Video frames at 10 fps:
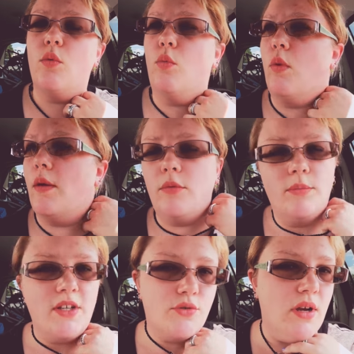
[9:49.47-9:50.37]
What will
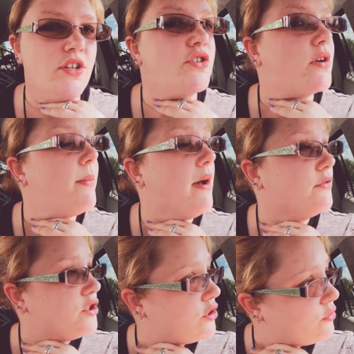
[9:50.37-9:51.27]
be treasured
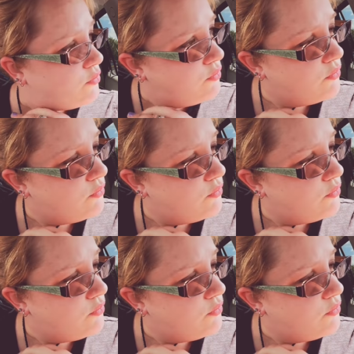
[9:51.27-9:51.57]
about you?